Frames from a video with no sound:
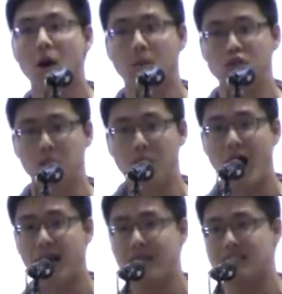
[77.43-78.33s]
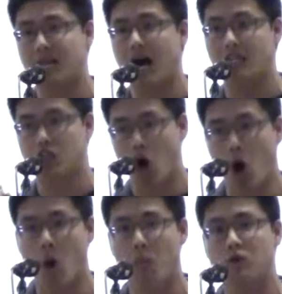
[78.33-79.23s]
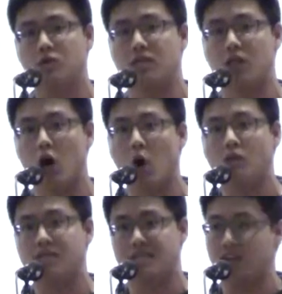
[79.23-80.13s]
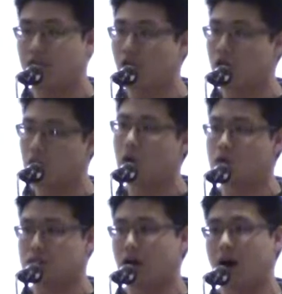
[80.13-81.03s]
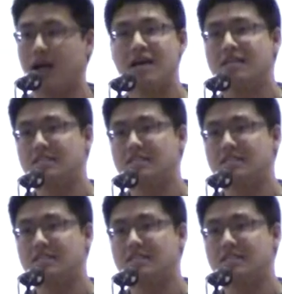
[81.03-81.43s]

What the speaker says: But your body is God's home, which was a loan to get foreclosed on.